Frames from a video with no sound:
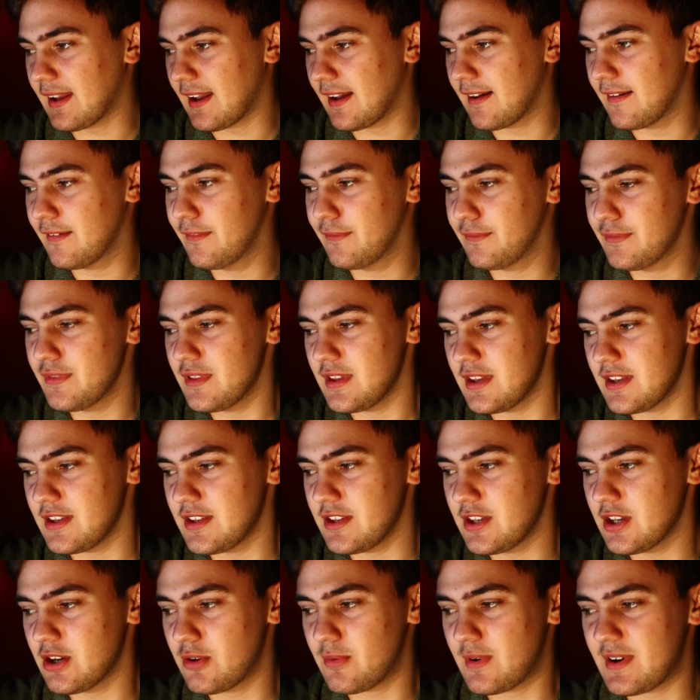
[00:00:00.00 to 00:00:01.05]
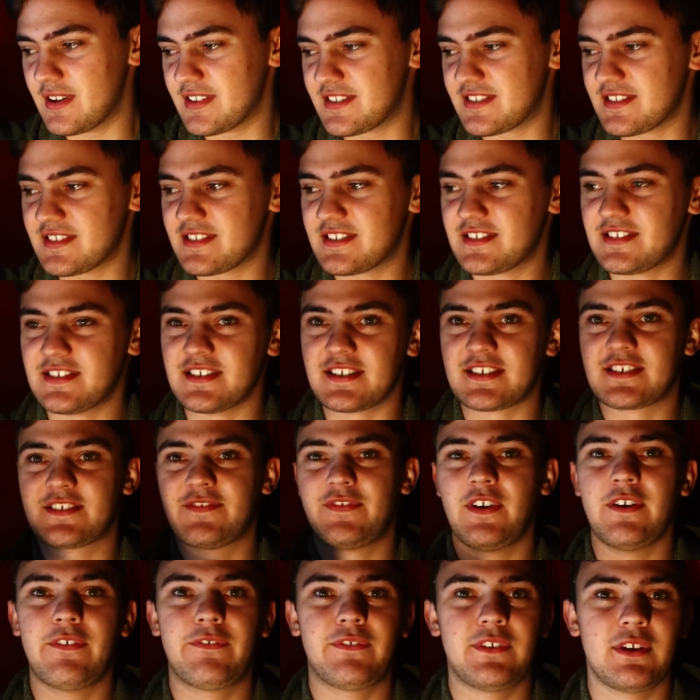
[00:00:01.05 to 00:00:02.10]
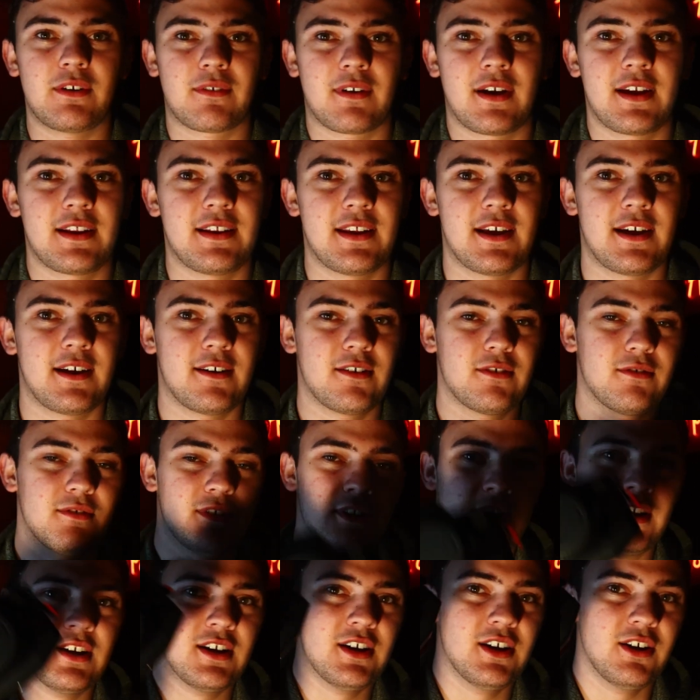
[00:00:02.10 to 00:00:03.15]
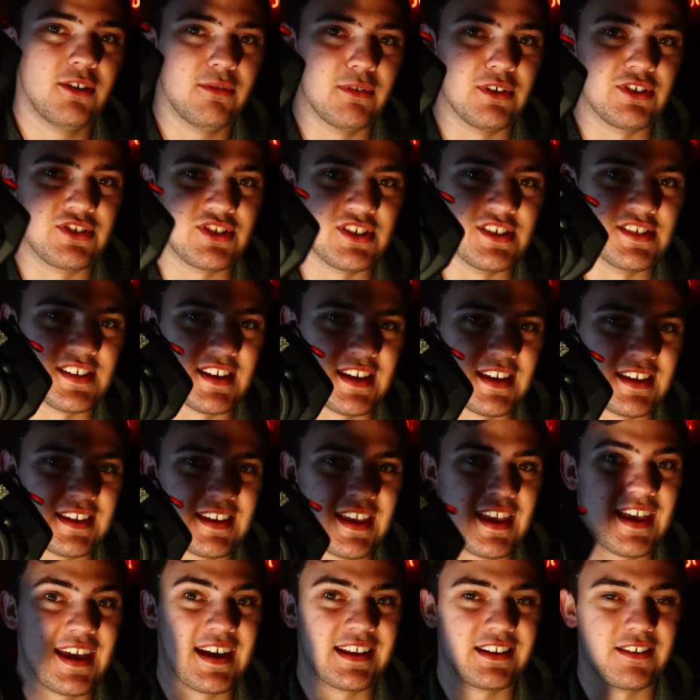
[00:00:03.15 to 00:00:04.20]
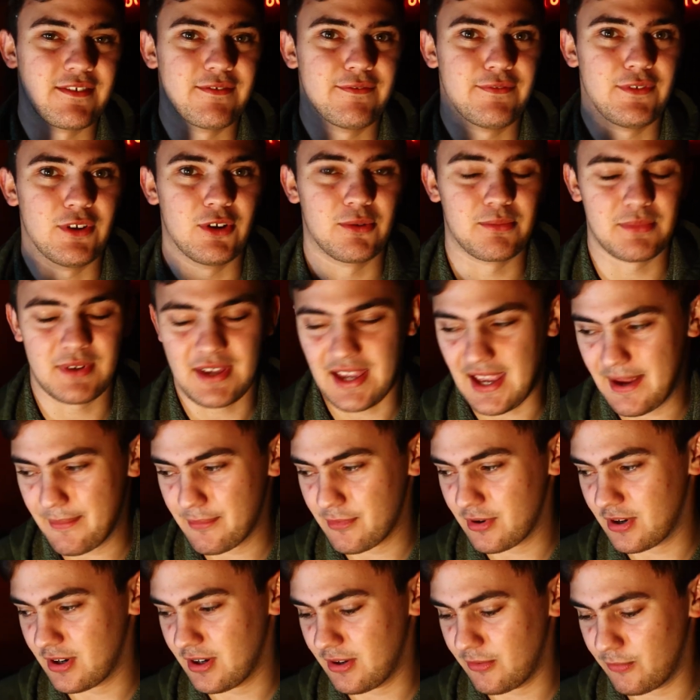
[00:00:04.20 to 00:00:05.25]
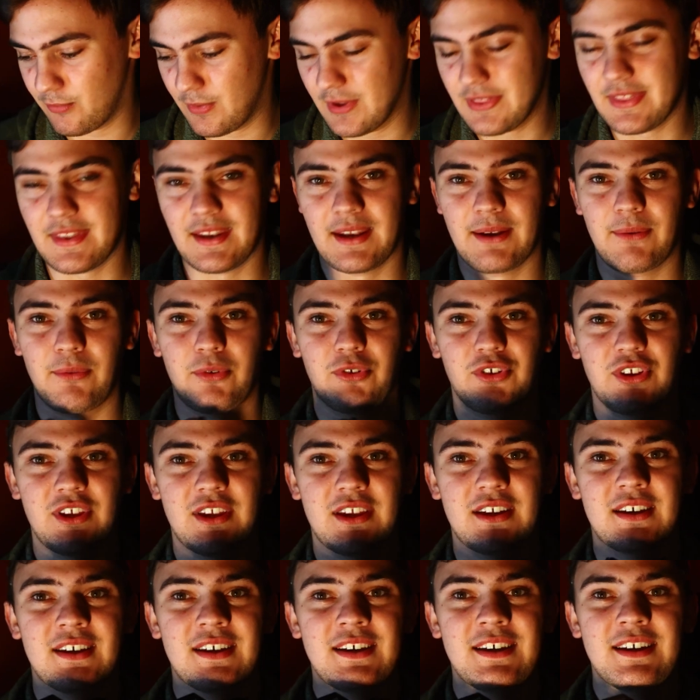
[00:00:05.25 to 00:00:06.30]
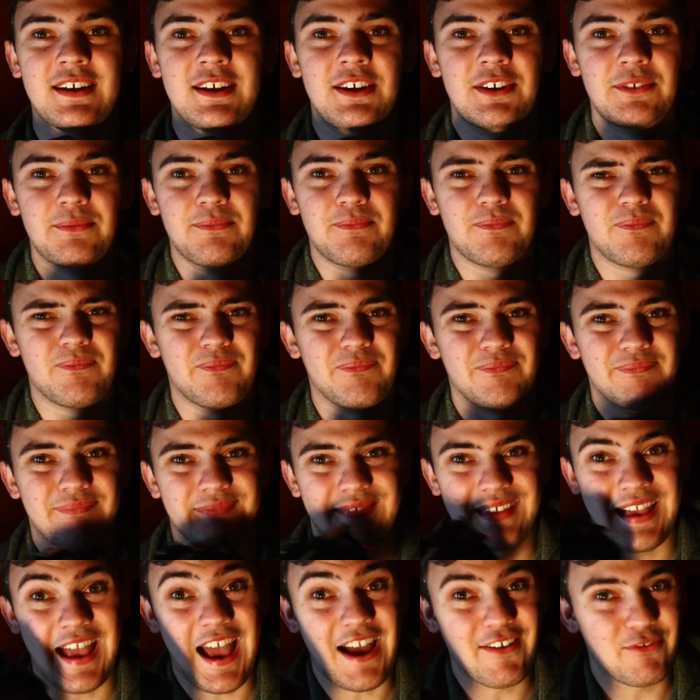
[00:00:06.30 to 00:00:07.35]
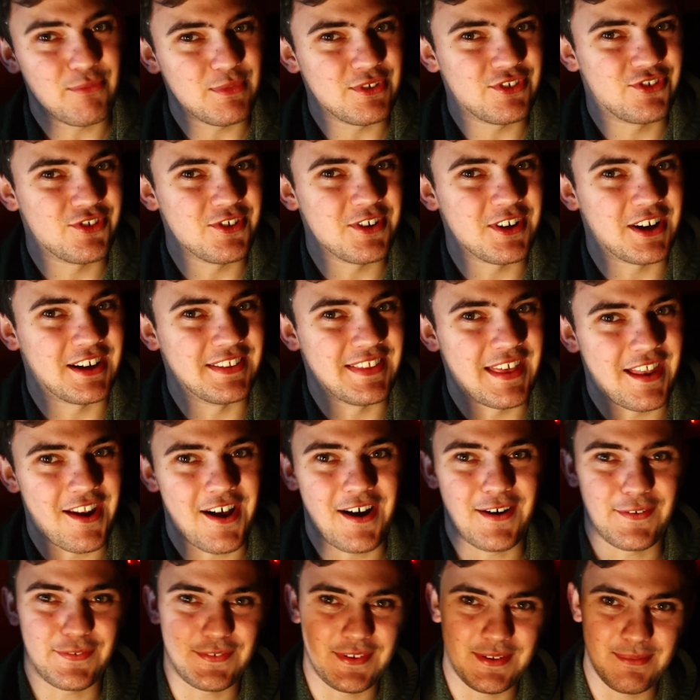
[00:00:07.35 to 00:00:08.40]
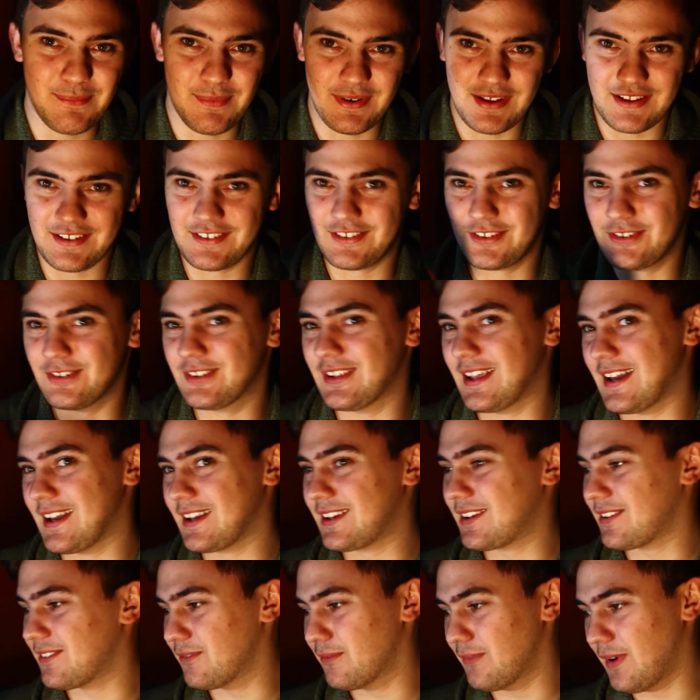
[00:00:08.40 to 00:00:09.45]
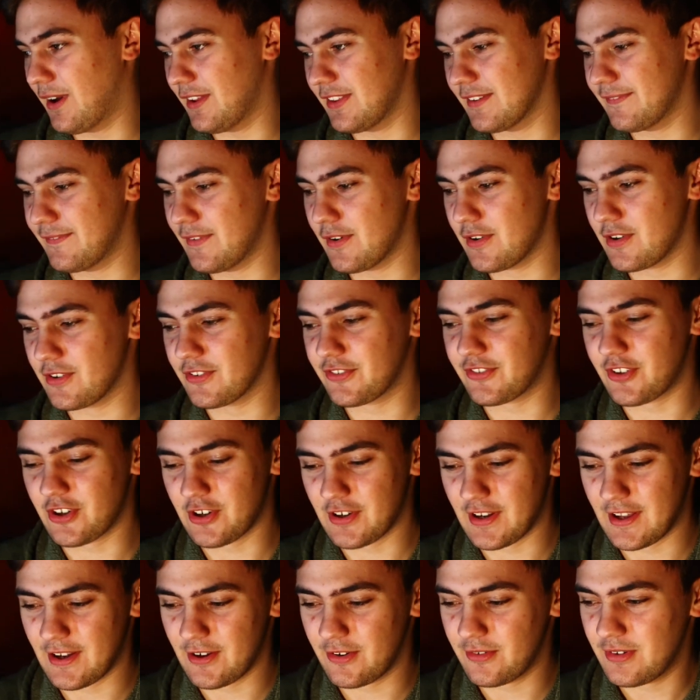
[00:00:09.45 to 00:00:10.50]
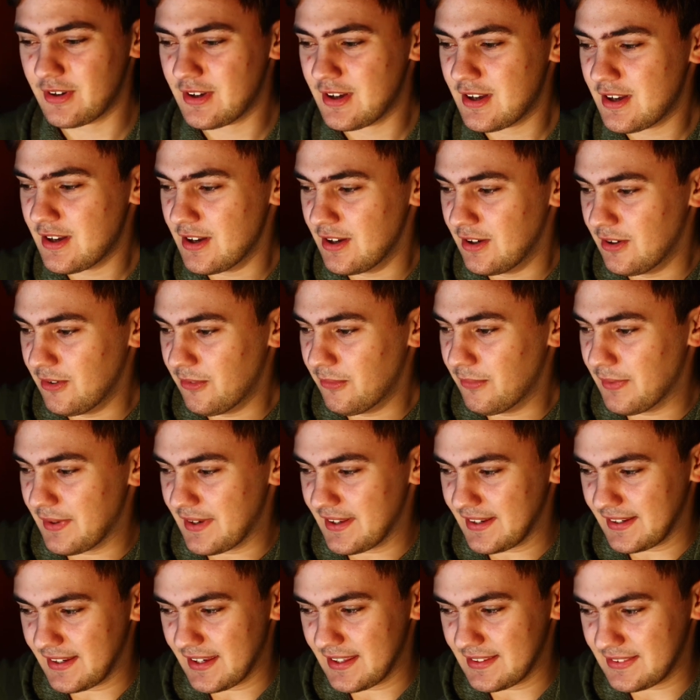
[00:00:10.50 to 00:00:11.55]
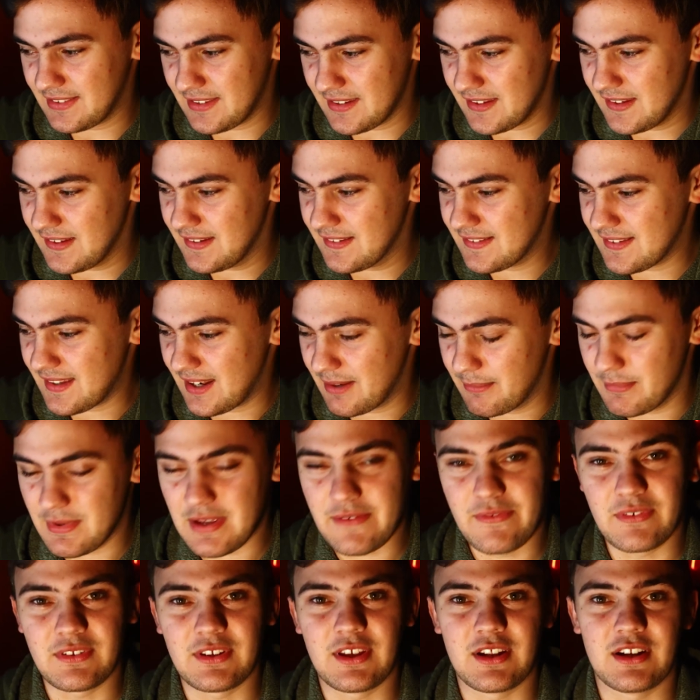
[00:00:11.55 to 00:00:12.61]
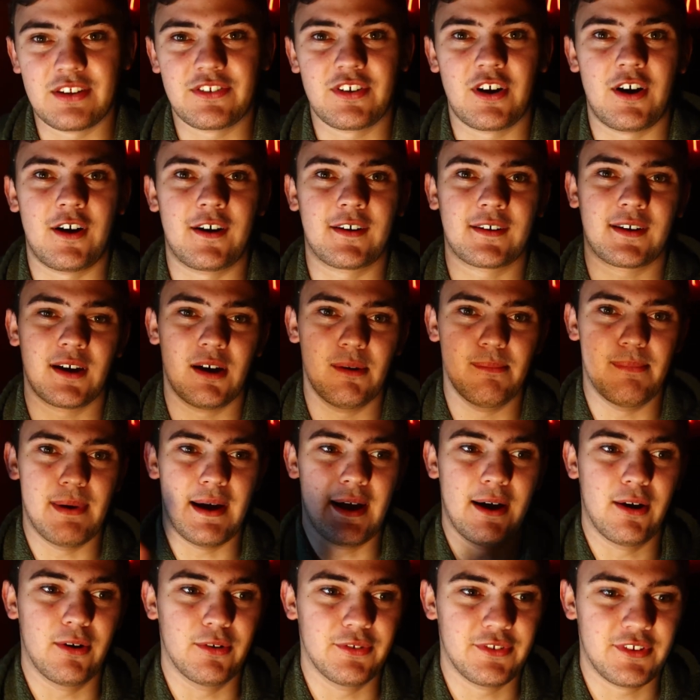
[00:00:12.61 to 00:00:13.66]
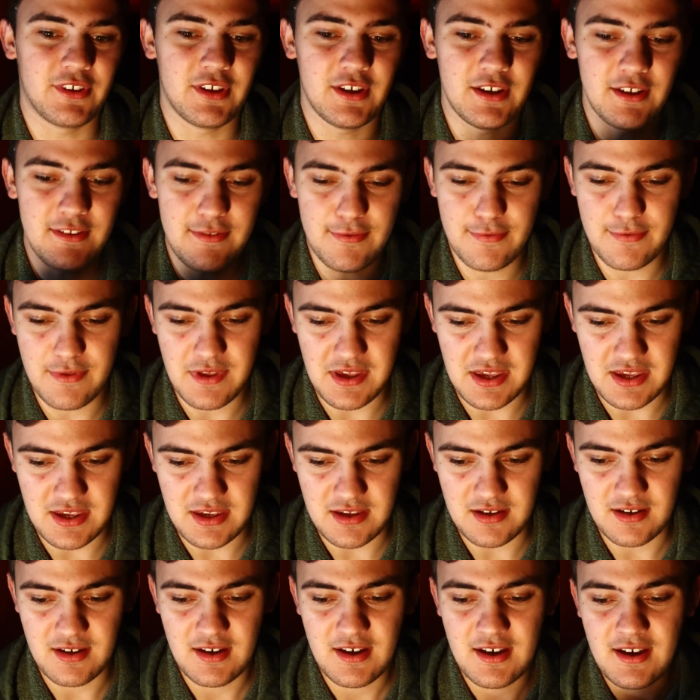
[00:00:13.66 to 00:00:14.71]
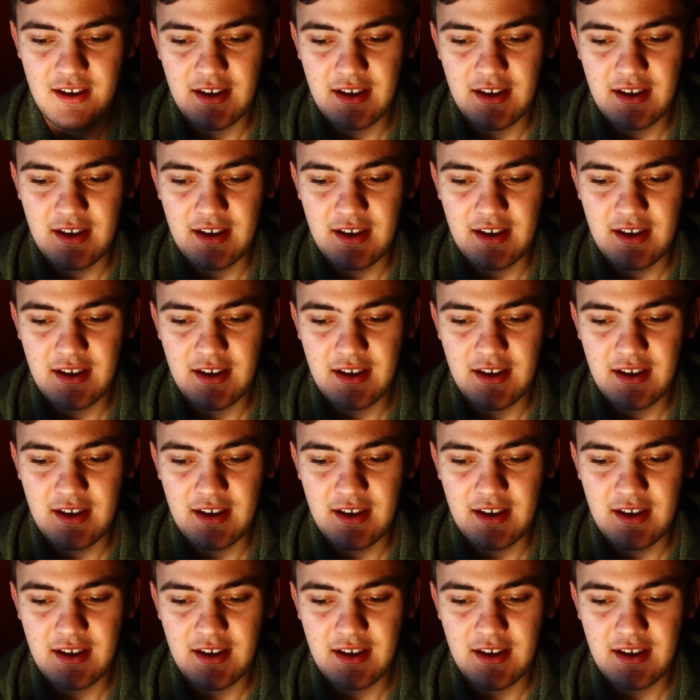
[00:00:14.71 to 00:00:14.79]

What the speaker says: have the EOS 650 right now, which is a Canon film camera, one that I really haven't been shooting on that often, but I do like how the photos turn out when I get these. And I'm even going to talk about the